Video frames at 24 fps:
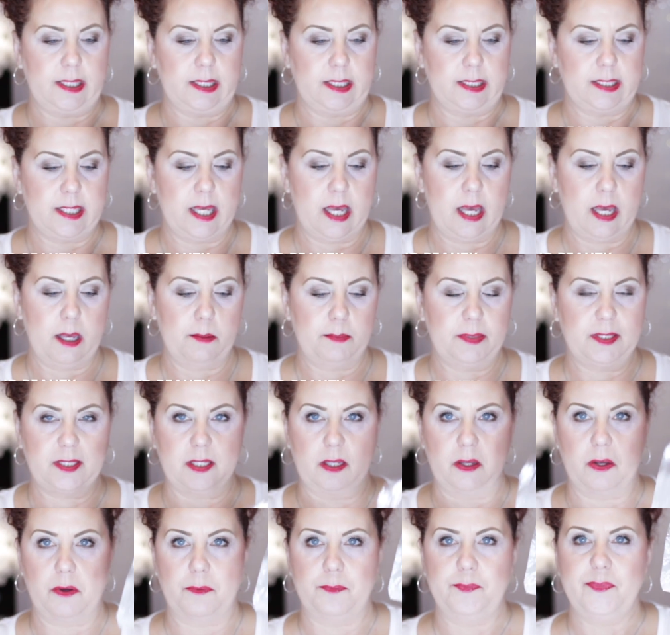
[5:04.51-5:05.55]
in the tub
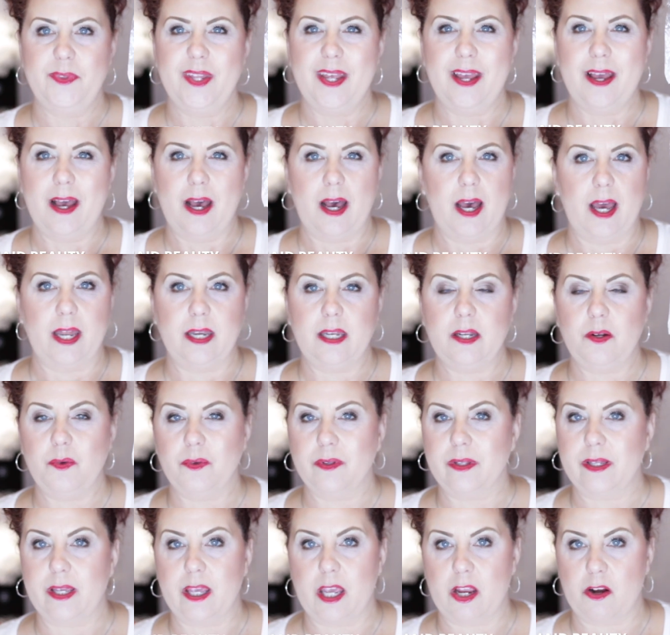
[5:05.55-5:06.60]
so I didn't
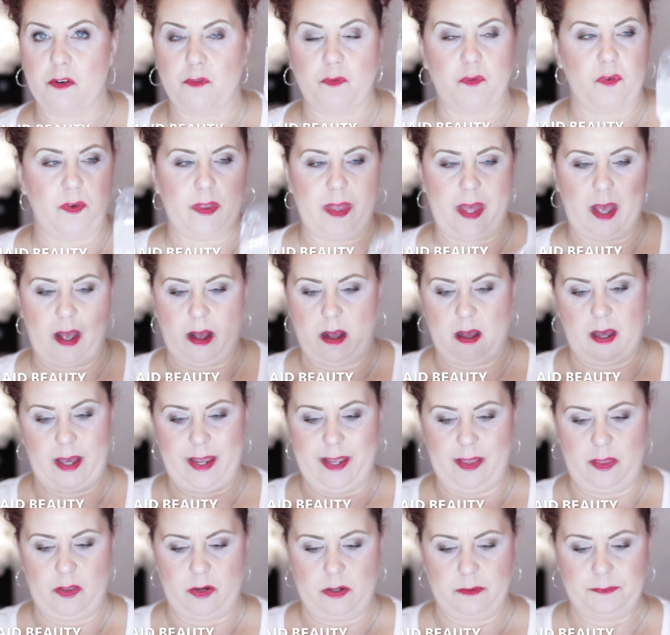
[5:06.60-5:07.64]
really care for that
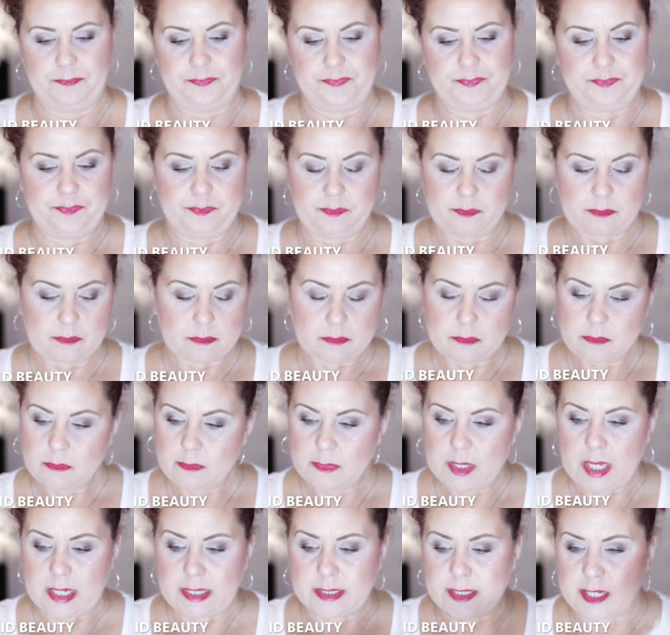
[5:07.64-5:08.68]
either
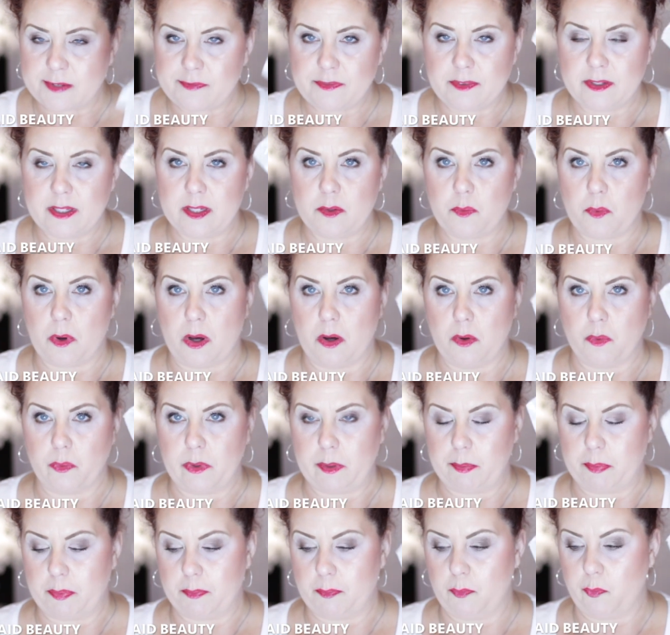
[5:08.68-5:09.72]
I definitely won't
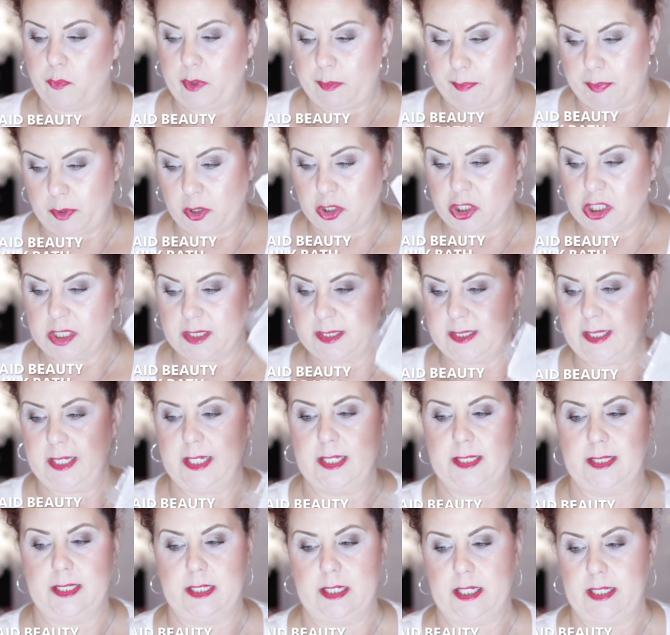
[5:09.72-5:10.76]
re repurchase
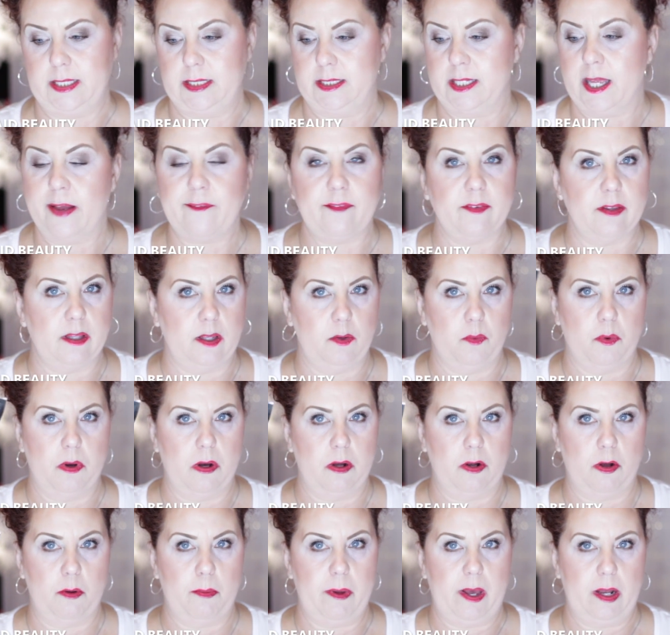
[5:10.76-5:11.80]
this and I definitely
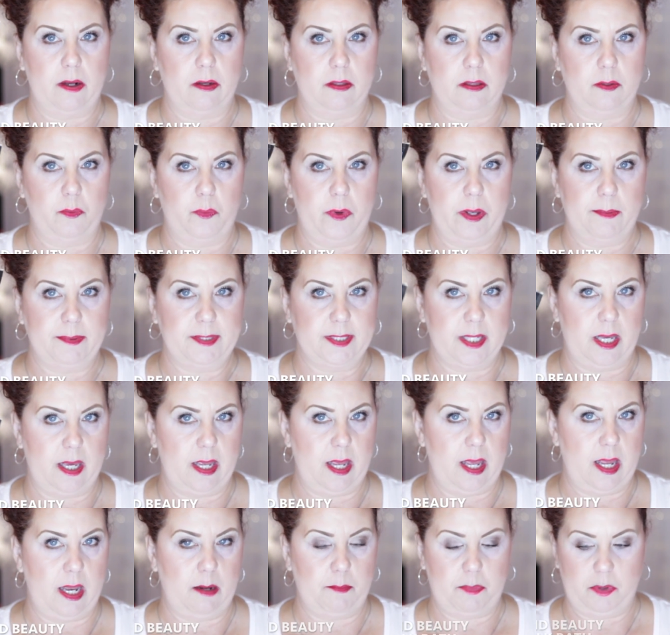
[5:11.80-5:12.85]
won't go back on the
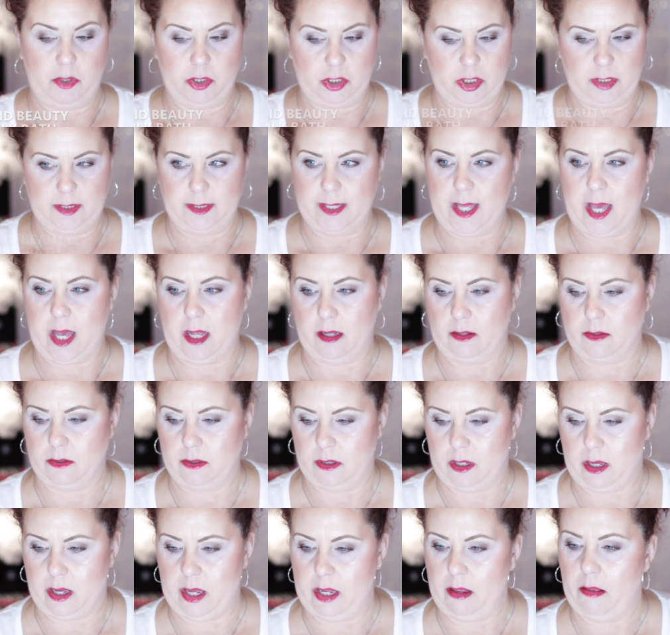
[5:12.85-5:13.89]
website and purchase that little
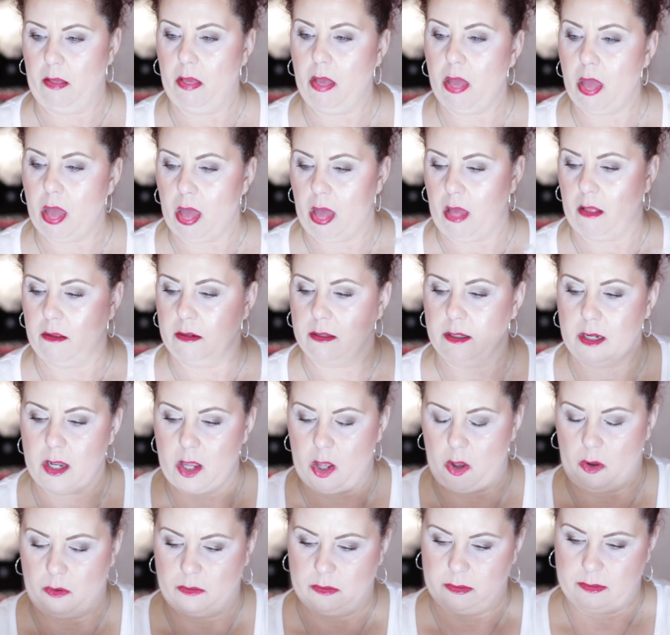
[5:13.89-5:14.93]
guy. Ugh,
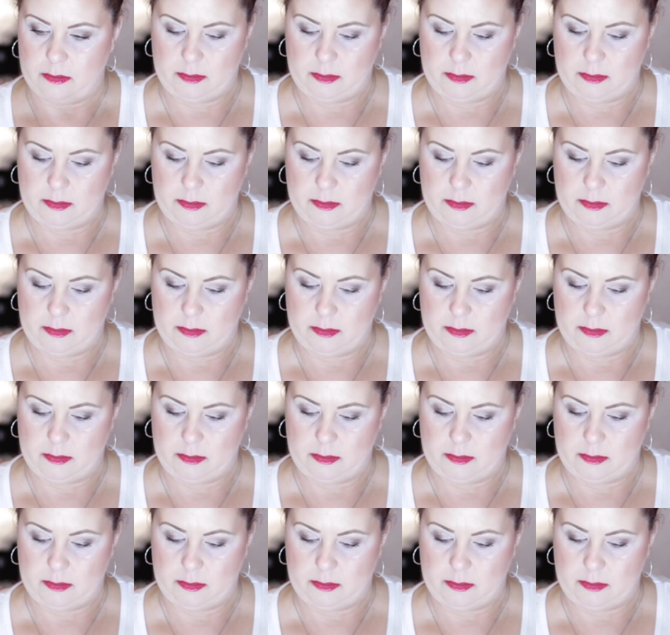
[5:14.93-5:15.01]
no.